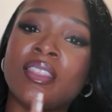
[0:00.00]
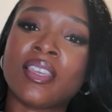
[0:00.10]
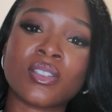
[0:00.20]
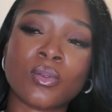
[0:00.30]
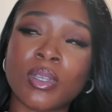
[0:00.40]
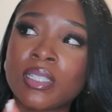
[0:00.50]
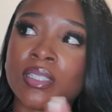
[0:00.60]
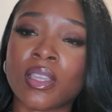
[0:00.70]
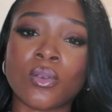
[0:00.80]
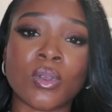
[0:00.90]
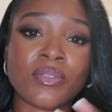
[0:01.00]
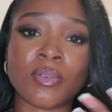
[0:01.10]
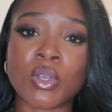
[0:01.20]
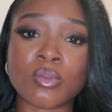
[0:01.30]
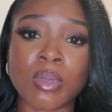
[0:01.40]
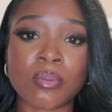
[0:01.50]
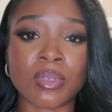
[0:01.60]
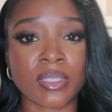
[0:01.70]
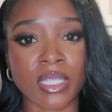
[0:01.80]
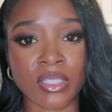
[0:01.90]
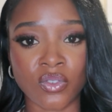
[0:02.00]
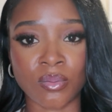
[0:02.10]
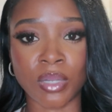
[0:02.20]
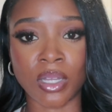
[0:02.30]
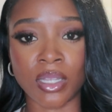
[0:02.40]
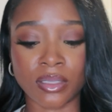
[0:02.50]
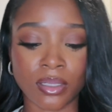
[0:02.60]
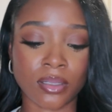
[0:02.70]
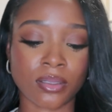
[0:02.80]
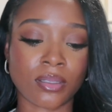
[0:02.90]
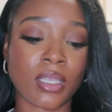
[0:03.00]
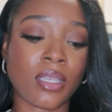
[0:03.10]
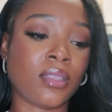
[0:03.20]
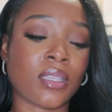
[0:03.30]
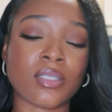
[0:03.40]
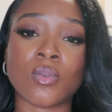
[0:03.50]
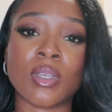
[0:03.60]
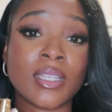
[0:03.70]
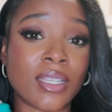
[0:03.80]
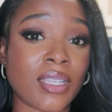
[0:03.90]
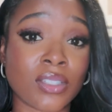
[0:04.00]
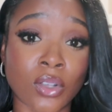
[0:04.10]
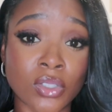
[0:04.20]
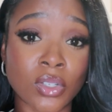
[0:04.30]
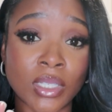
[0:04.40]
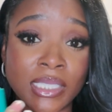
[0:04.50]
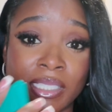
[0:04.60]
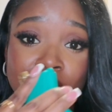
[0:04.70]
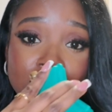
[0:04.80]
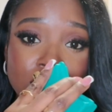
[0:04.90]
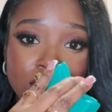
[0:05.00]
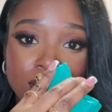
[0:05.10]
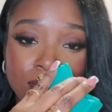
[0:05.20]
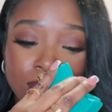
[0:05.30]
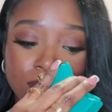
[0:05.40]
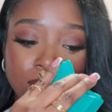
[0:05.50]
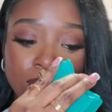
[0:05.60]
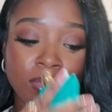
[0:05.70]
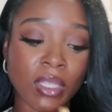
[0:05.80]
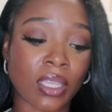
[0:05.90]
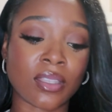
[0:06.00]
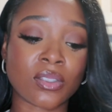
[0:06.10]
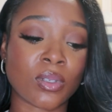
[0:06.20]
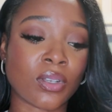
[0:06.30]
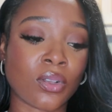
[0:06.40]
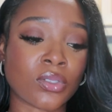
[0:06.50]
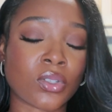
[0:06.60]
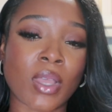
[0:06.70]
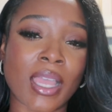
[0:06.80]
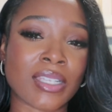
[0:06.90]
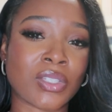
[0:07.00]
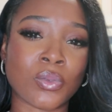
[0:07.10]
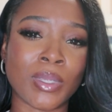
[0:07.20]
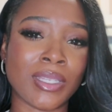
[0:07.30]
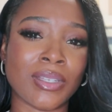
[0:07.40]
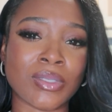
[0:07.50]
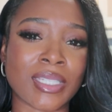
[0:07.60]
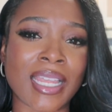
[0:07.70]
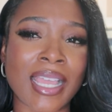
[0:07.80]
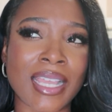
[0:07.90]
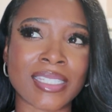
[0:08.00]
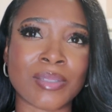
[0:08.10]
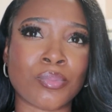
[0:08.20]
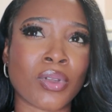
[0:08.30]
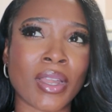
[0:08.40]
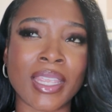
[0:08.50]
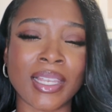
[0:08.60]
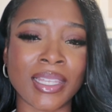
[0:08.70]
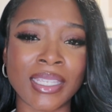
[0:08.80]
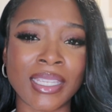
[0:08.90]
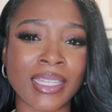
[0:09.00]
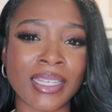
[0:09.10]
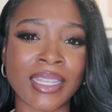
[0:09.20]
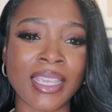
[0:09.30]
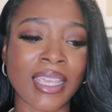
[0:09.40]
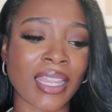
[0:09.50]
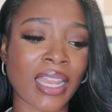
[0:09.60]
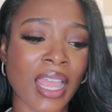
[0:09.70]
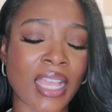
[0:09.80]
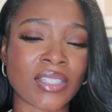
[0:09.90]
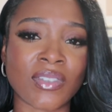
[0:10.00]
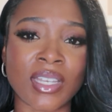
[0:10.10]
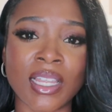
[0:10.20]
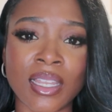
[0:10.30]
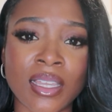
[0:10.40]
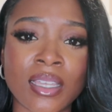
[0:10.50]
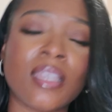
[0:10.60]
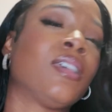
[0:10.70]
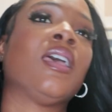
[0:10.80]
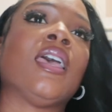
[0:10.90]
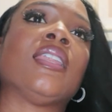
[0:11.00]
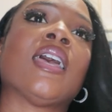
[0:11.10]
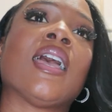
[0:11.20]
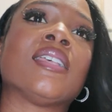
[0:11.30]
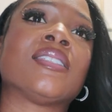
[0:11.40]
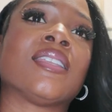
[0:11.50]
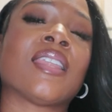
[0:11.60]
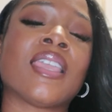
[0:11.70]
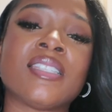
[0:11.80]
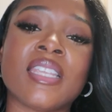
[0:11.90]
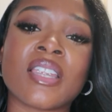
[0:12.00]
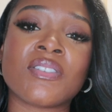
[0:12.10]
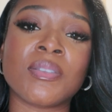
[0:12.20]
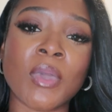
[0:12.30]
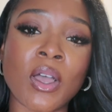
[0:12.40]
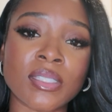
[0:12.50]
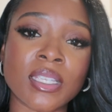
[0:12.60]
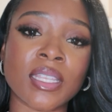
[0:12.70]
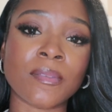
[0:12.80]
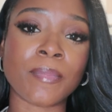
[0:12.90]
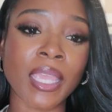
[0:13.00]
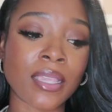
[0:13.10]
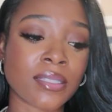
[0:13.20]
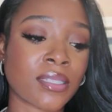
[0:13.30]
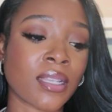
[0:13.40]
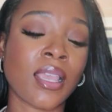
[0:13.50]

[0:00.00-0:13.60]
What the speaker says: This one is like one of the most popular scents from Bond. This one is also a lychee scent. And this one also has sweet notes. It has praline, it has vanilla, it has a nice airy moss in the base,